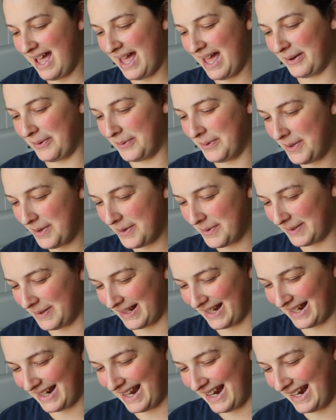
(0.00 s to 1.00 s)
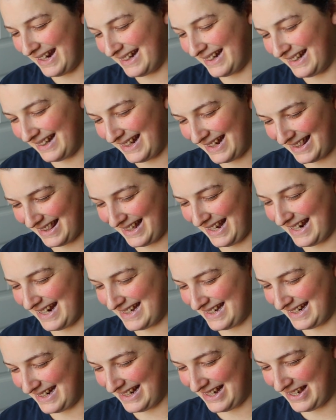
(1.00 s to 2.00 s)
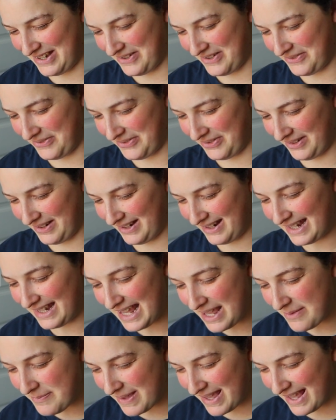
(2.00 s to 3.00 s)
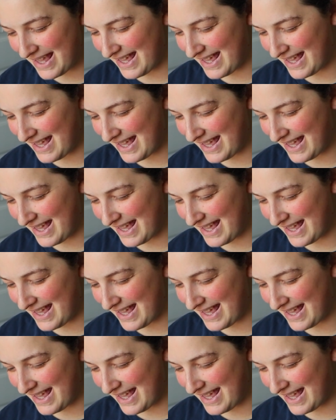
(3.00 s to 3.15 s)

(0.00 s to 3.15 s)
I don't know, like I kind of like the idea of keeping